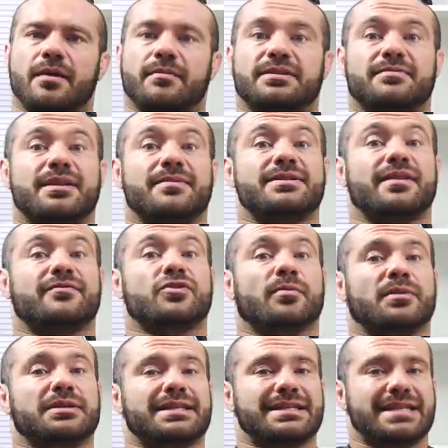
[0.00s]
but sometimes they have
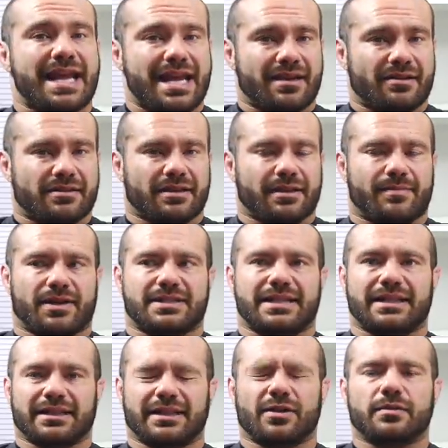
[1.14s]
trouble staying asleep because they
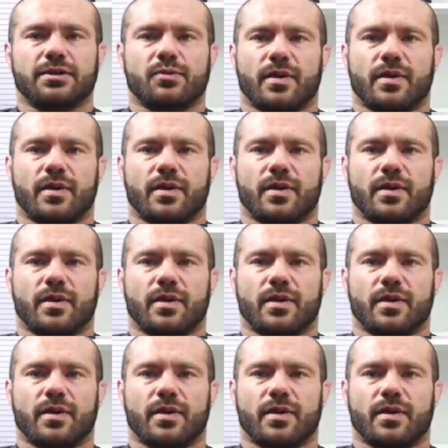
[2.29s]
literally